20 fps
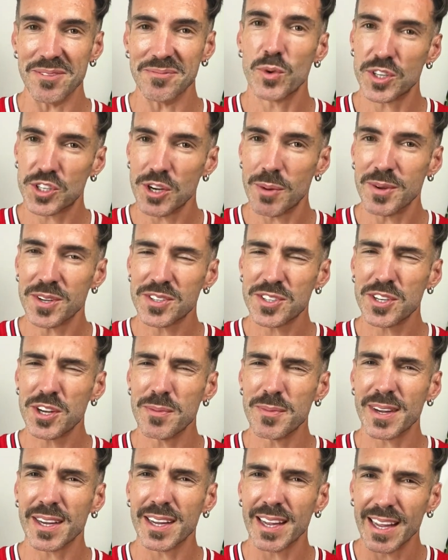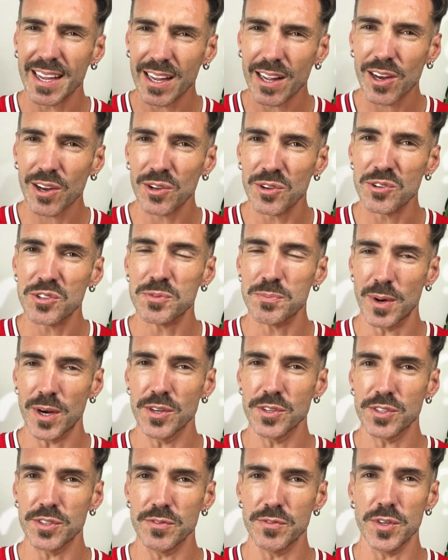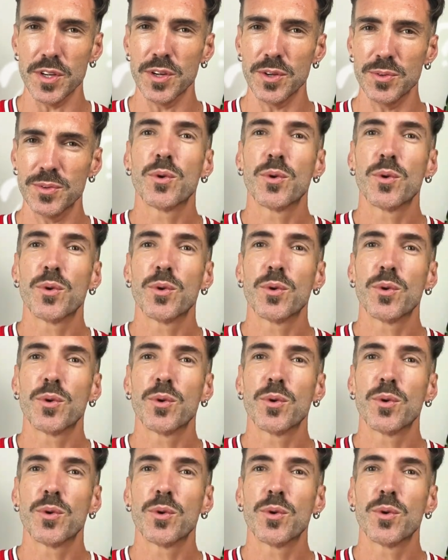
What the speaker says: which I'm assuming includes most of you.